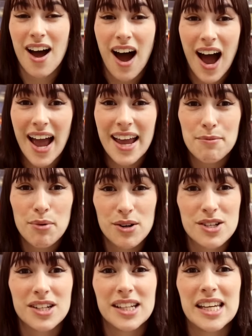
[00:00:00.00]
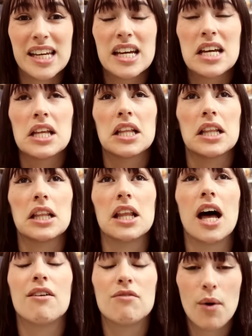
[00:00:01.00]
I personally
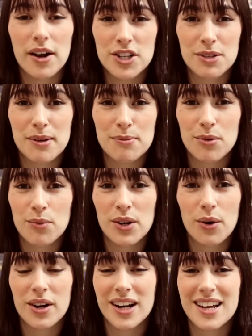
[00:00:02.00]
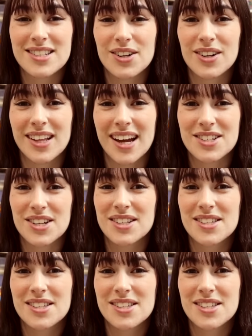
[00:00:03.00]
love watching people reorganize their collection.